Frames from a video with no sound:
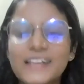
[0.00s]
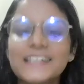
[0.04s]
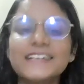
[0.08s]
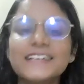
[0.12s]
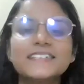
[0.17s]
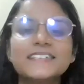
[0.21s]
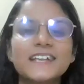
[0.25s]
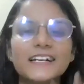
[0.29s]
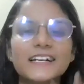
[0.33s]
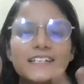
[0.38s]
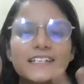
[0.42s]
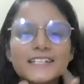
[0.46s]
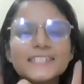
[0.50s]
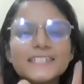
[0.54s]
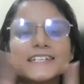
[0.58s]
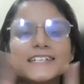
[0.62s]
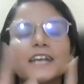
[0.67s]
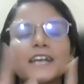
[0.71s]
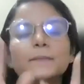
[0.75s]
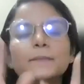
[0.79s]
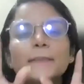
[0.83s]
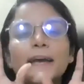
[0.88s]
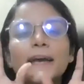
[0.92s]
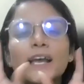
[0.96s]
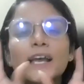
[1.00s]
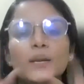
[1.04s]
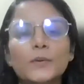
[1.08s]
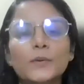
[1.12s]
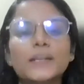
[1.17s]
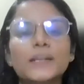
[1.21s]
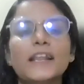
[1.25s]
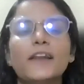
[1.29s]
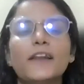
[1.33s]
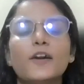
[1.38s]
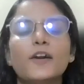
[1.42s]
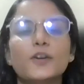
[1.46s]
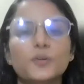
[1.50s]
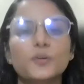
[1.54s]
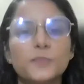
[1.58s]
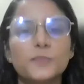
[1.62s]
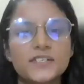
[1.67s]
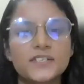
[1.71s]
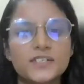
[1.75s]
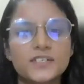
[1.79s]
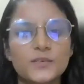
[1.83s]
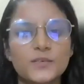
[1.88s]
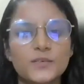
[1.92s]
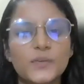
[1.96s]
Let's understand manual and
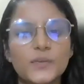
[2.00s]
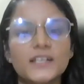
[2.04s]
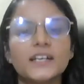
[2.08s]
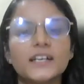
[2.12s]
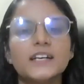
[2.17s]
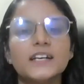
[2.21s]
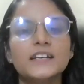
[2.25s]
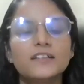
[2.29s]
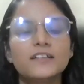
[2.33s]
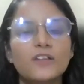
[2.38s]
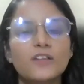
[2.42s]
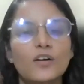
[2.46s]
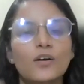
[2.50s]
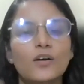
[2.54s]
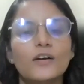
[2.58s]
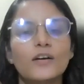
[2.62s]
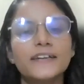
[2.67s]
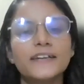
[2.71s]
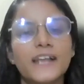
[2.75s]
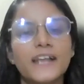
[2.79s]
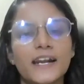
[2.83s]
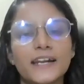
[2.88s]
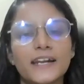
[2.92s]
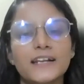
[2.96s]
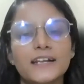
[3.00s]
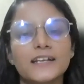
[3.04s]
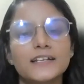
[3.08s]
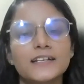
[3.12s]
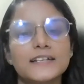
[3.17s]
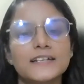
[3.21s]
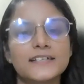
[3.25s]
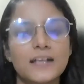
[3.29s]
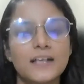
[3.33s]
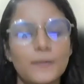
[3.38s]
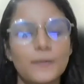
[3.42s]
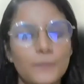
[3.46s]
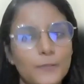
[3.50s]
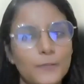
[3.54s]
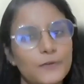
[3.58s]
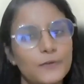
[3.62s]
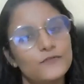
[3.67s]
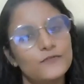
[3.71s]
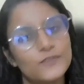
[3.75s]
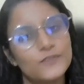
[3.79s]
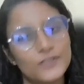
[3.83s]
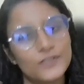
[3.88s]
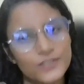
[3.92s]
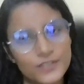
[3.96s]
automation with a non-technical example
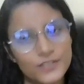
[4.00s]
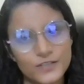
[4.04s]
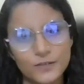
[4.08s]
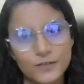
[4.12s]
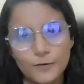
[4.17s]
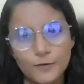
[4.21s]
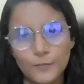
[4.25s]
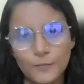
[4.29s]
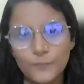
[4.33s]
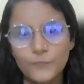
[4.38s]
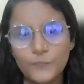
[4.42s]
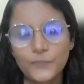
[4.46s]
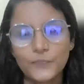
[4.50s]
first.